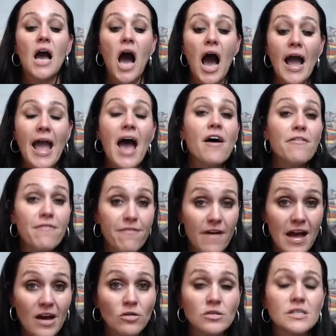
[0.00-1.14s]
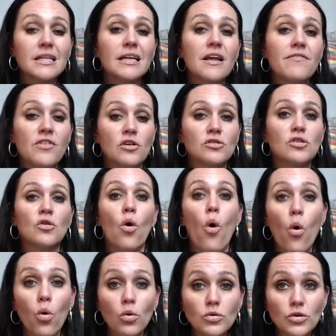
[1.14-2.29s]
I have found that if there's an
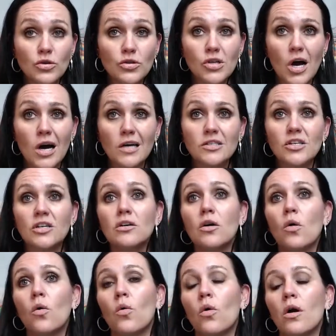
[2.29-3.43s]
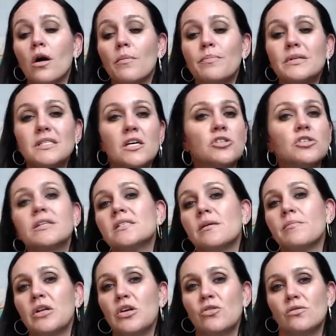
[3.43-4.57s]
older doctor or potentially
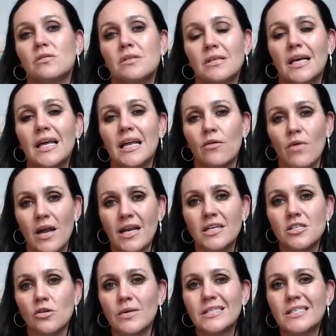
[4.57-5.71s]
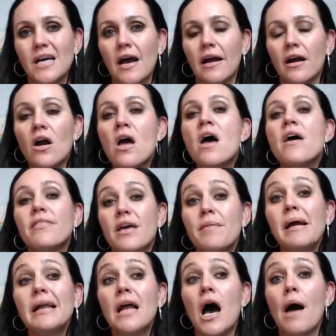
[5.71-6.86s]
somebody who's getting ready to retire, they
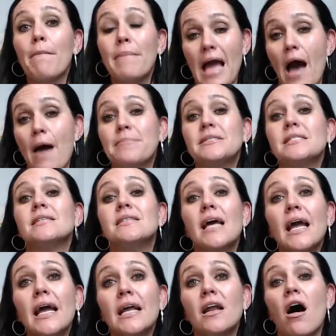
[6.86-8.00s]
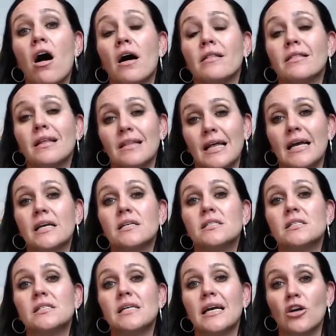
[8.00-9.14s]
may not be up to date on the
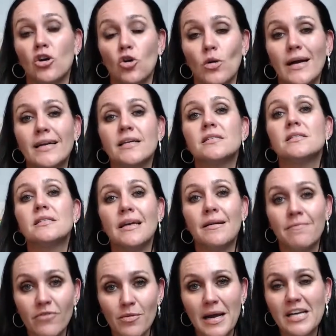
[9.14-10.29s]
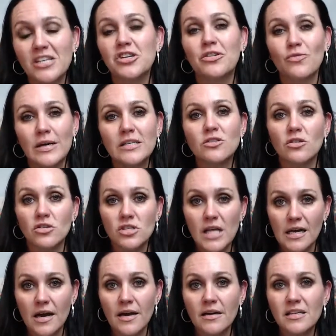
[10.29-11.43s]
latest and greatest information, research,
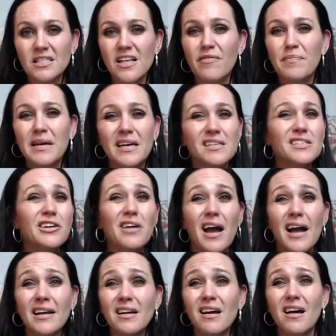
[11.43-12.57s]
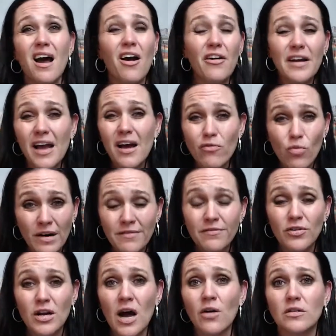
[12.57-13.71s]
that kind of stuff, because they're kind of already have one
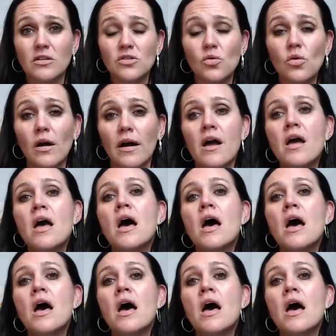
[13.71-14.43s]
foot out the door.